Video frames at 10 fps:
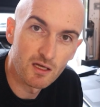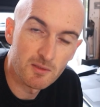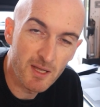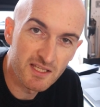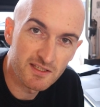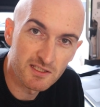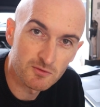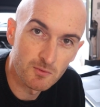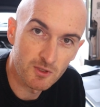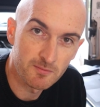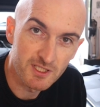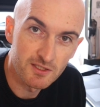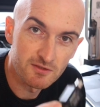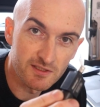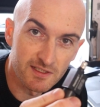And the main things we want to be
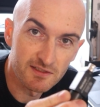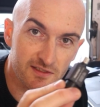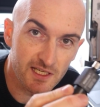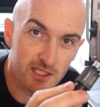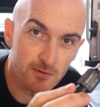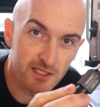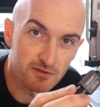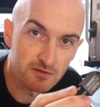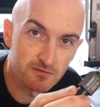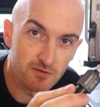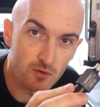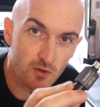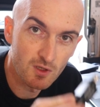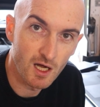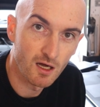using these attenuators
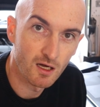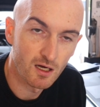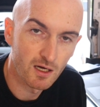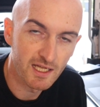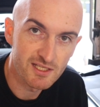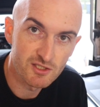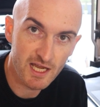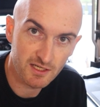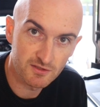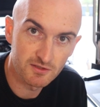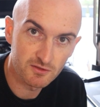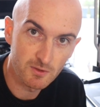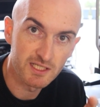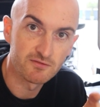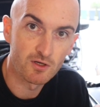for are injectors
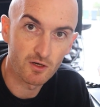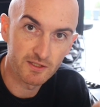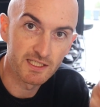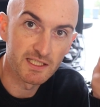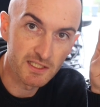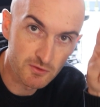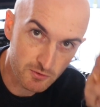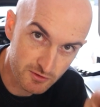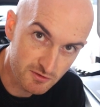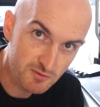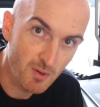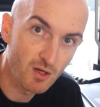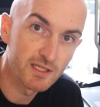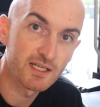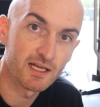where you've got the induction
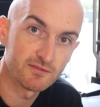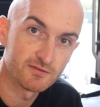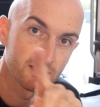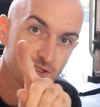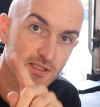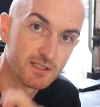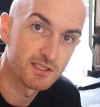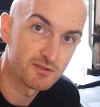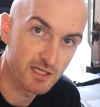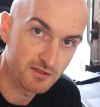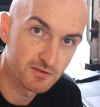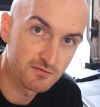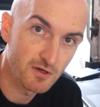spike after the injector's